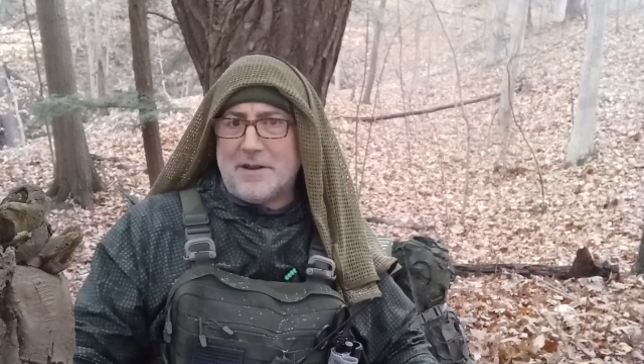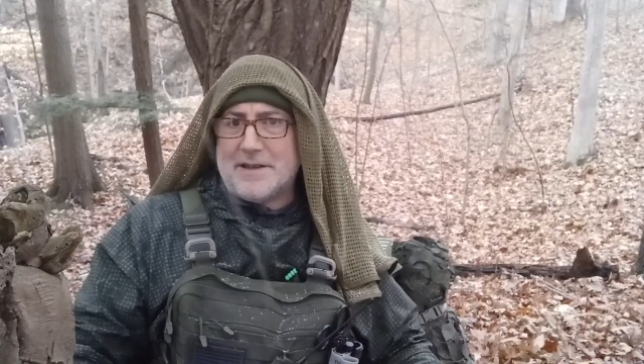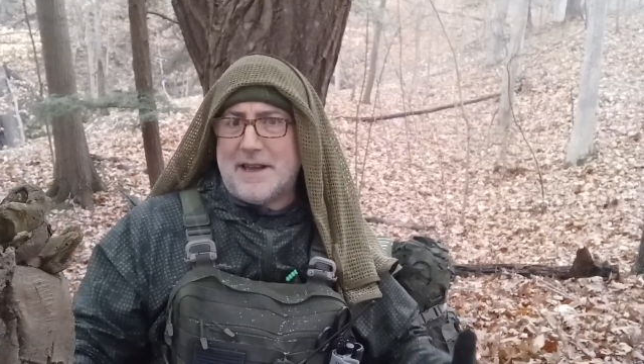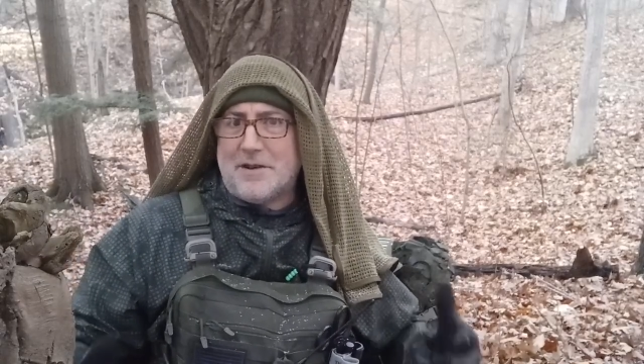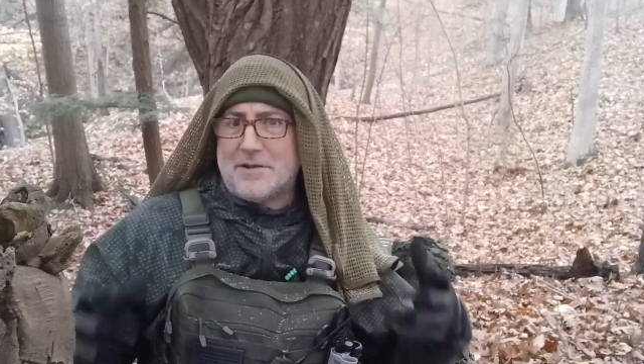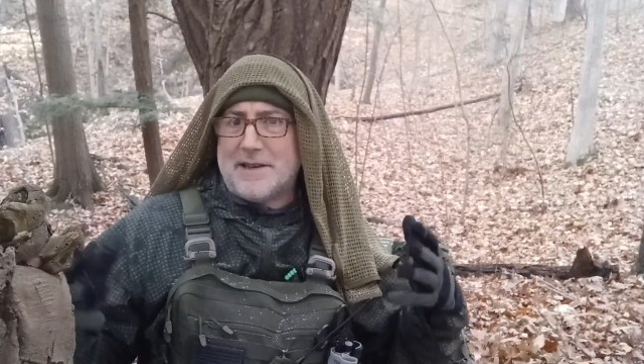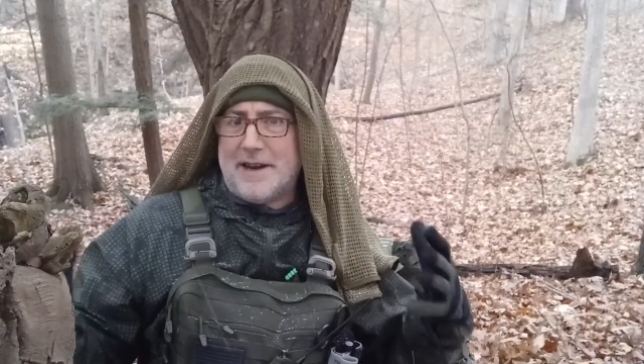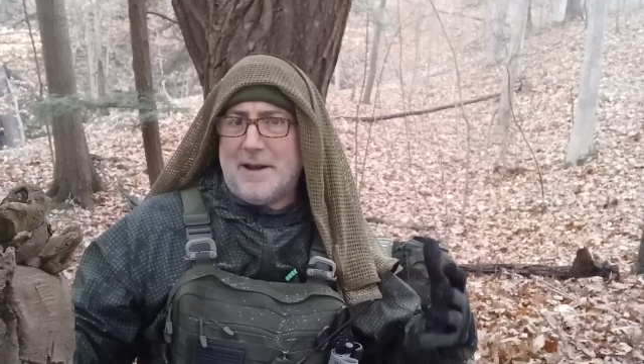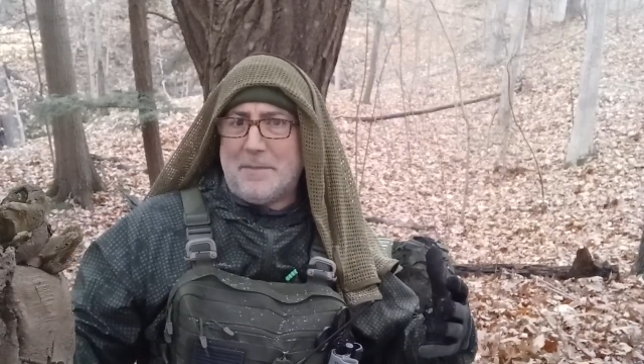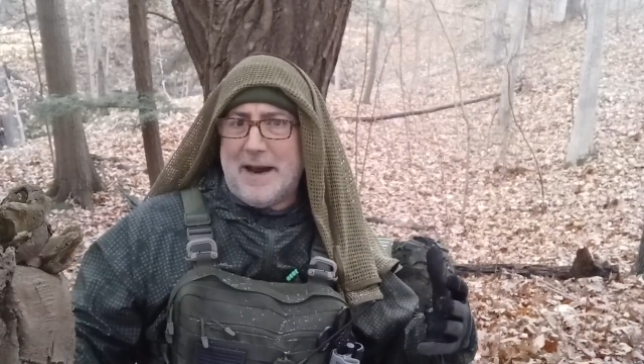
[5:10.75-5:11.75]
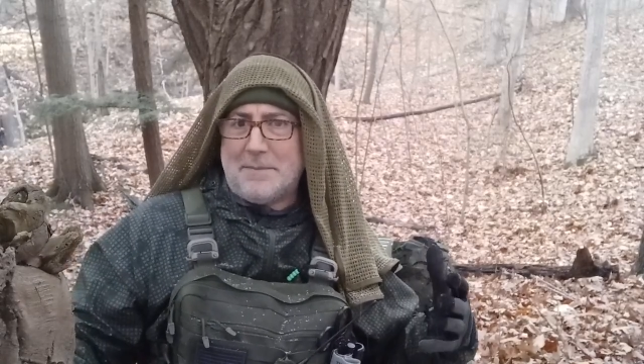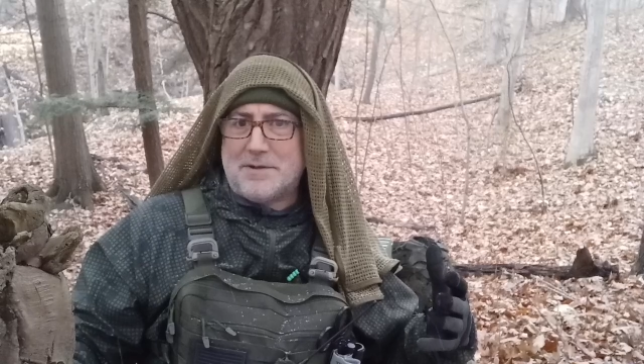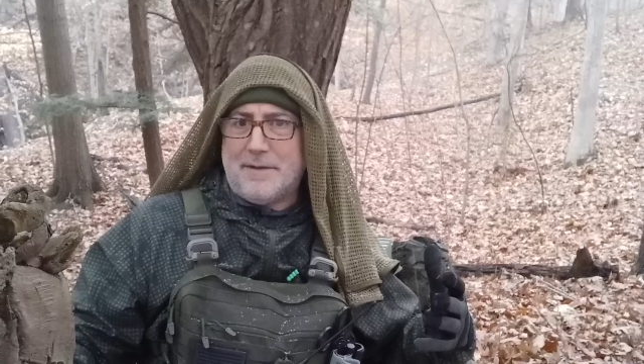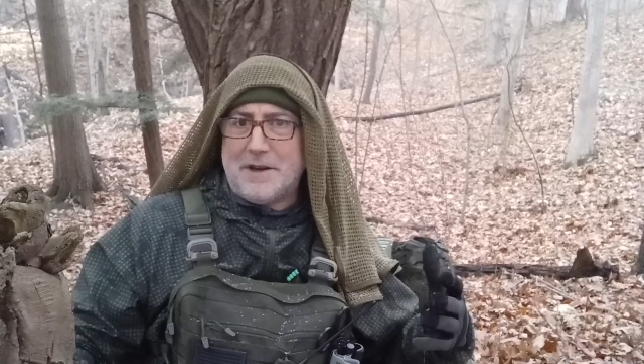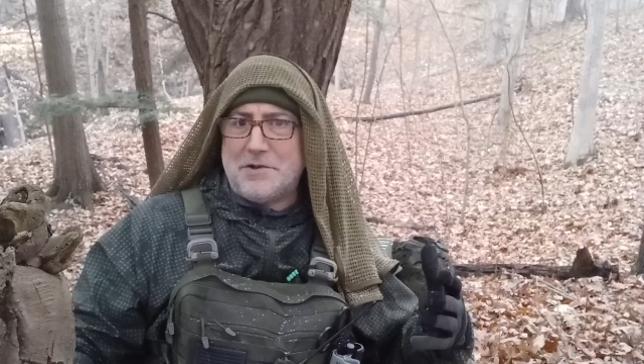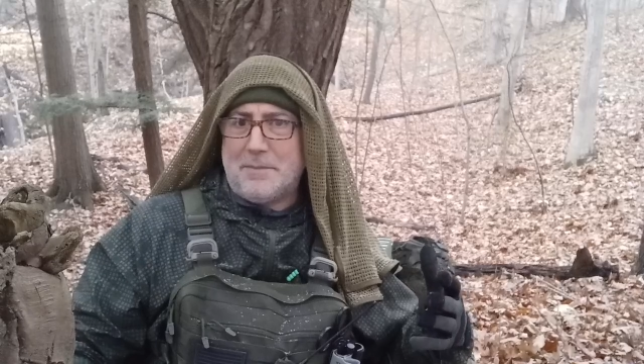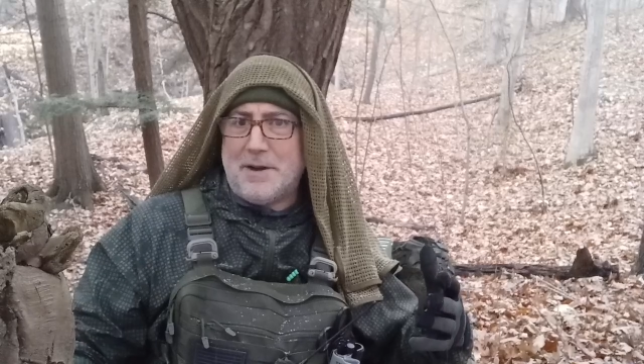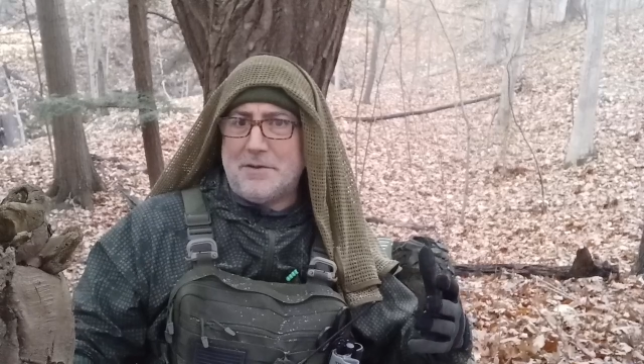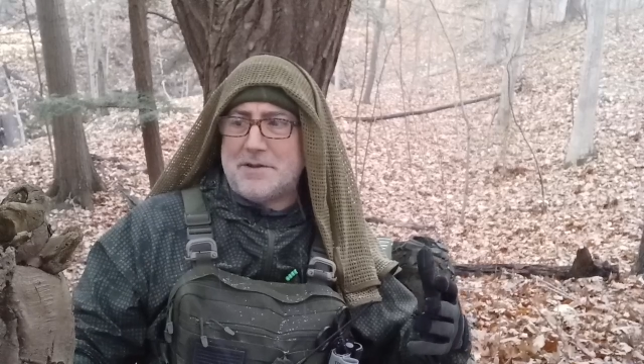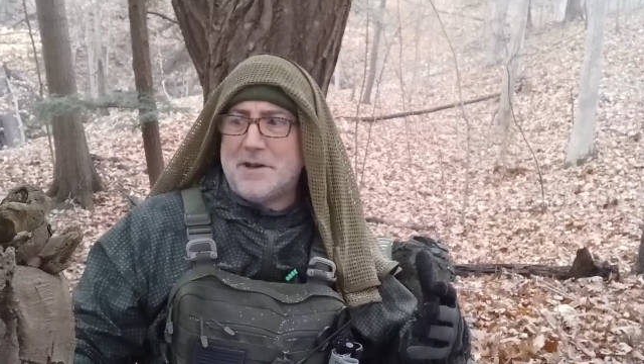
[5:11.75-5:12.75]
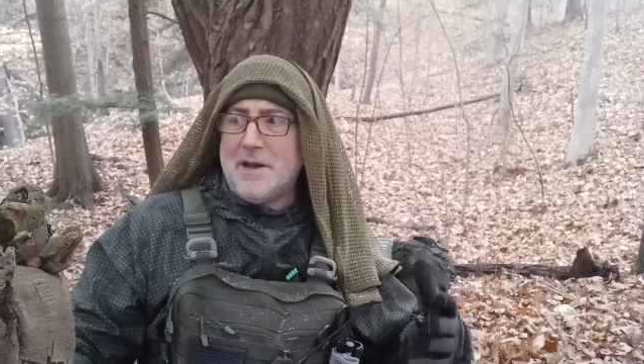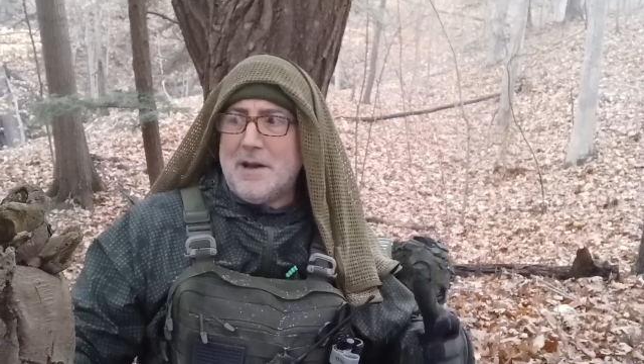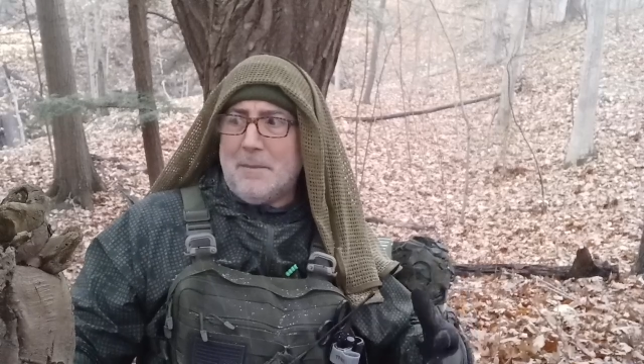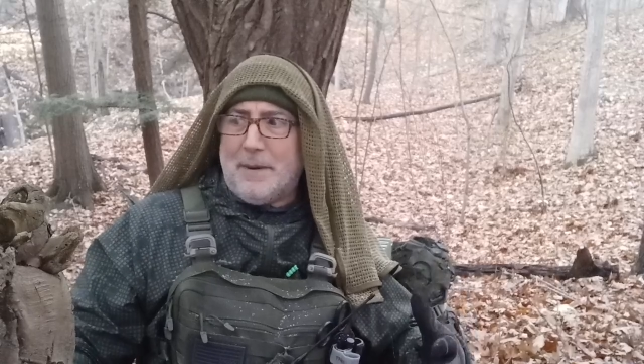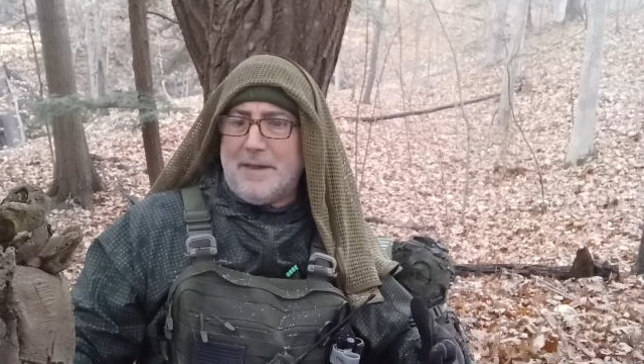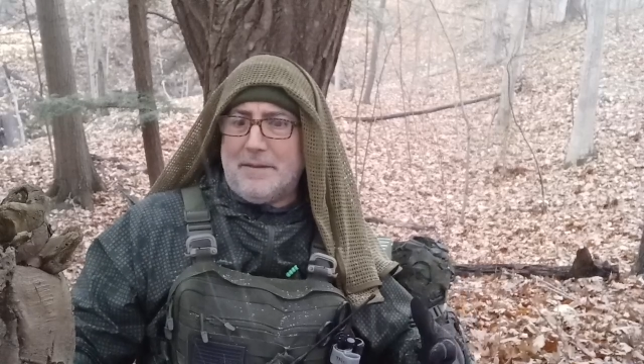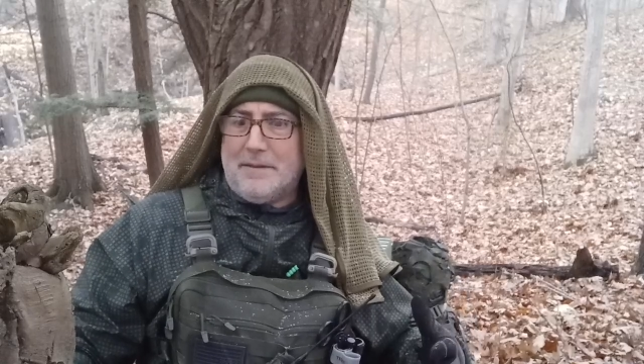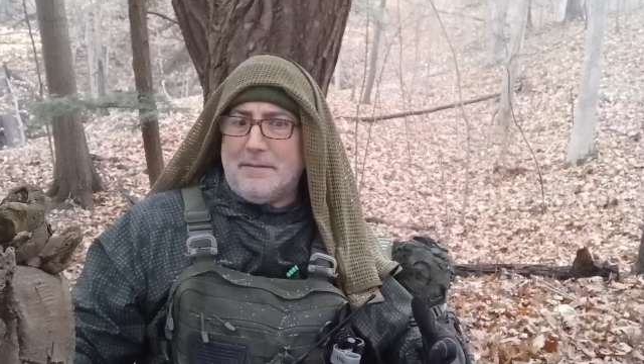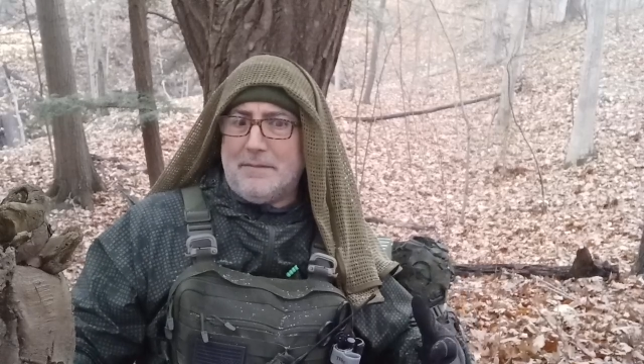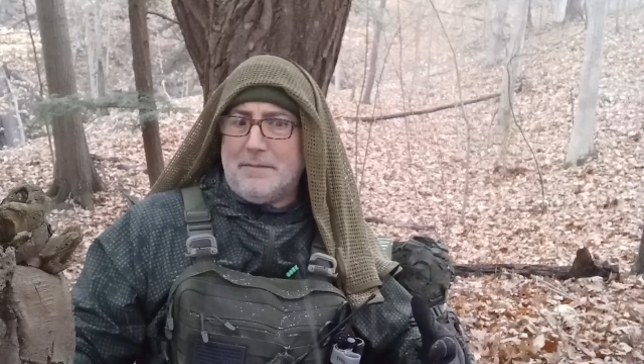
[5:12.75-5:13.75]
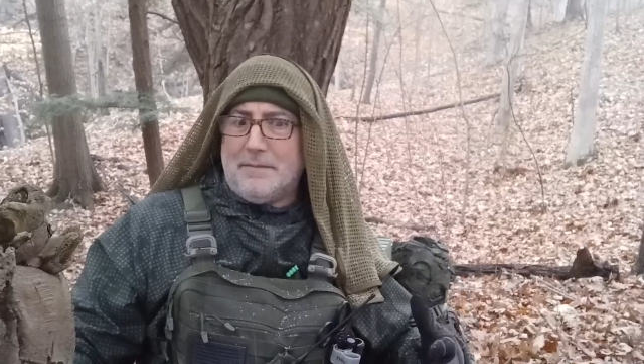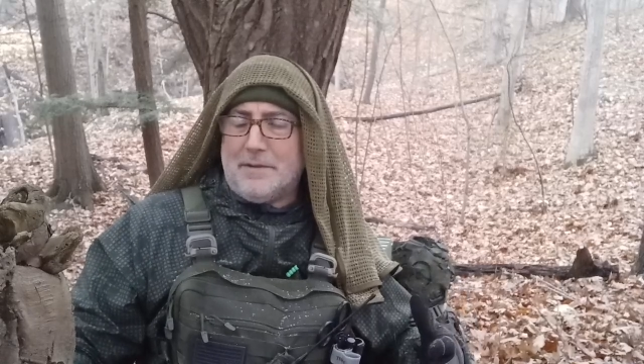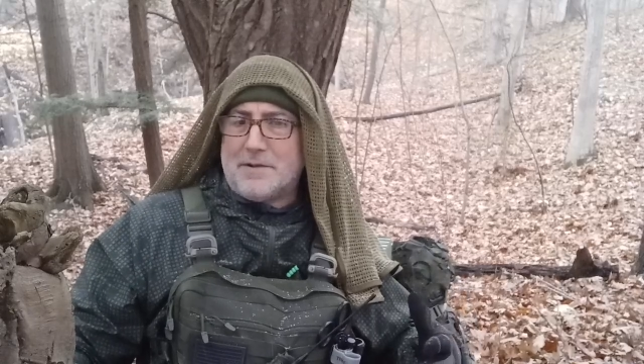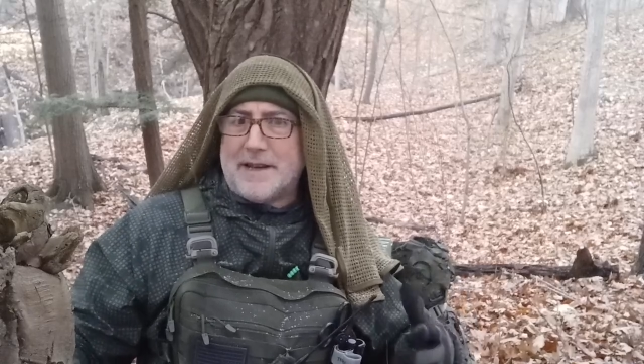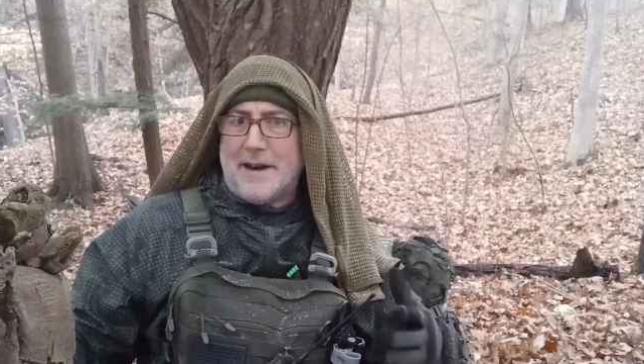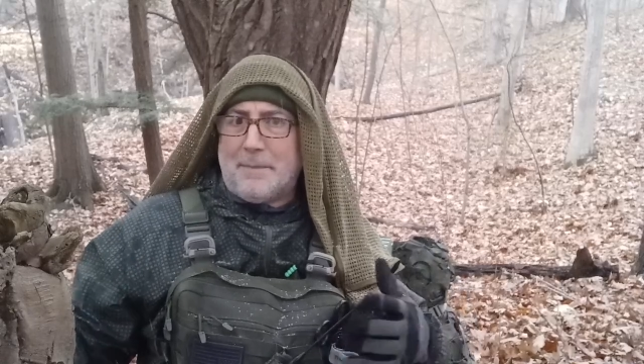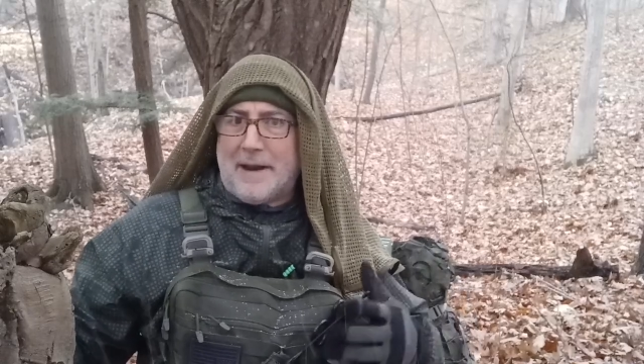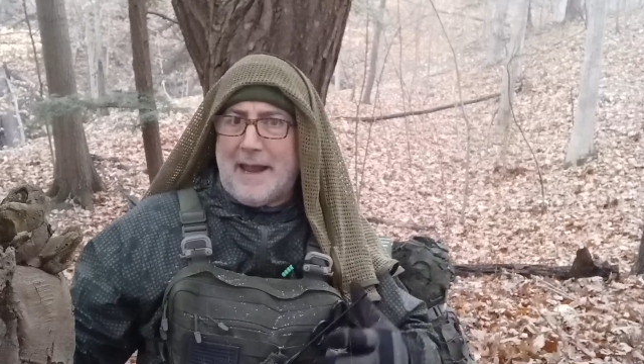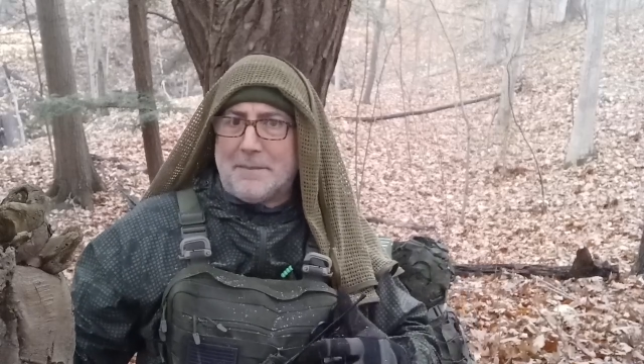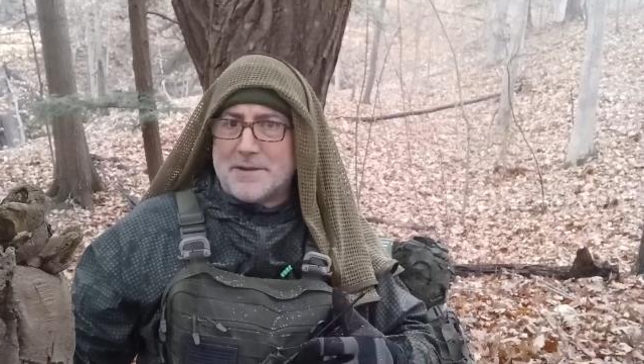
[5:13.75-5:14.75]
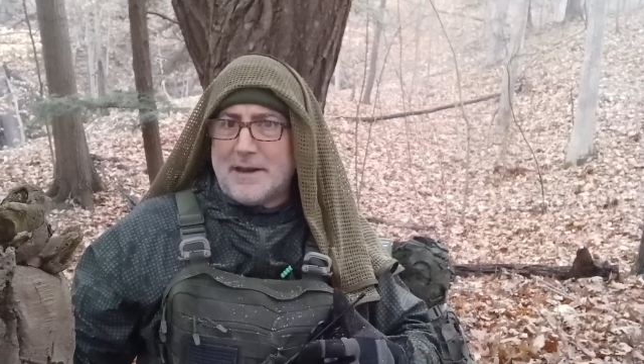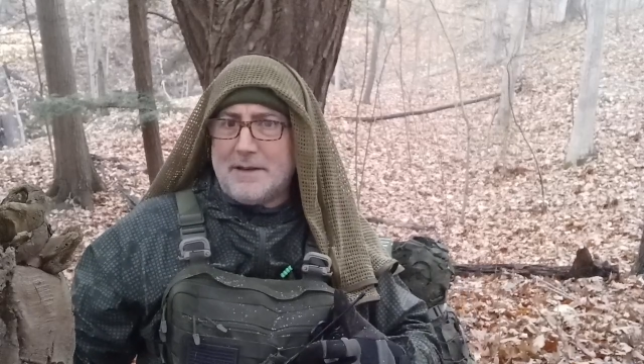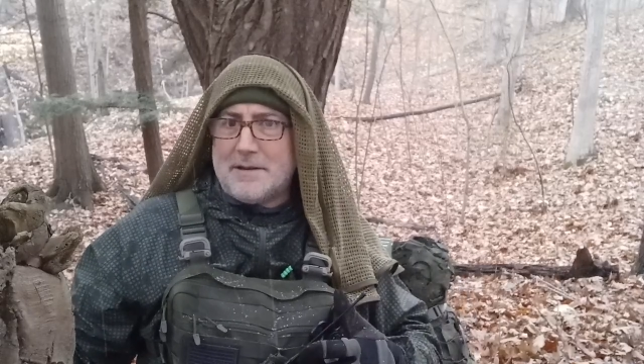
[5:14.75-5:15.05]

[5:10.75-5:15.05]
They say they're setting up an observation post, but they're setting up a campsite.